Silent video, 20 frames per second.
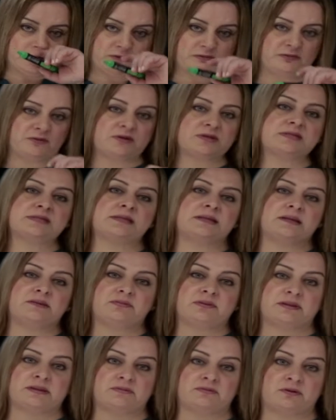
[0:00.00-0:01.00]
the first
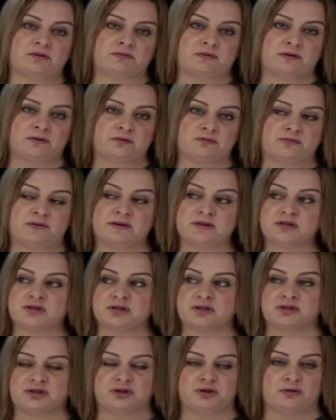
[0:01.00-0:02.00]
derivative of our
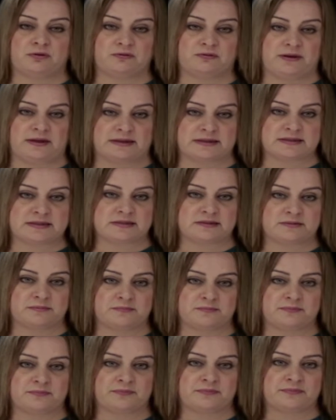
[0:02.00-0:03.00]
function g of x.
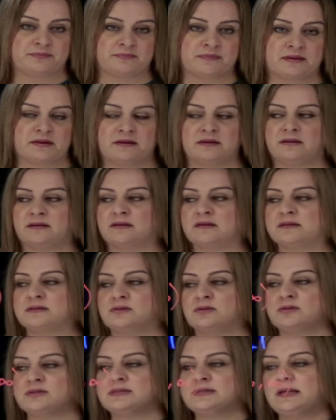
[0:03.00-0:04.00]

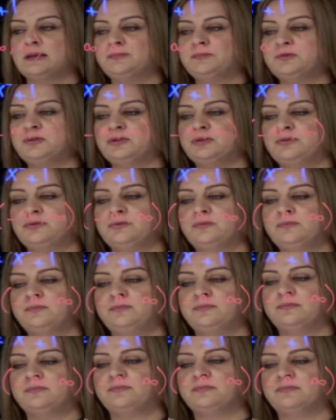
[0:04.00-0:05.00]
So step 2,
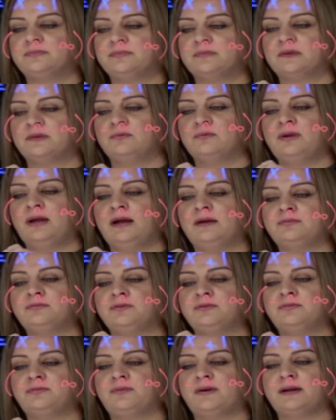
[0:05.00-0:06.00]
we have
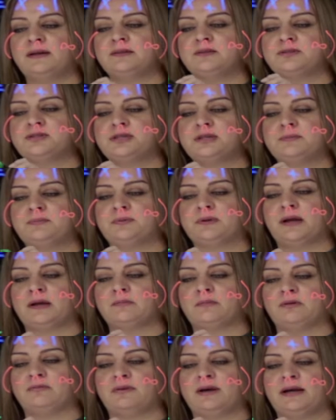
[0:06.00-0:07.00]
to find g
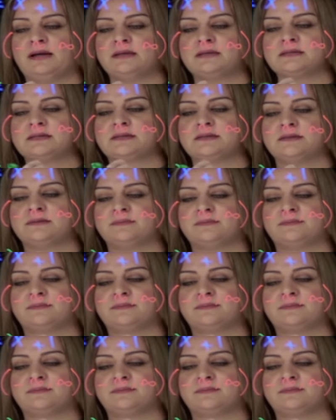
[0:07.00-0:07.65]
prime of x.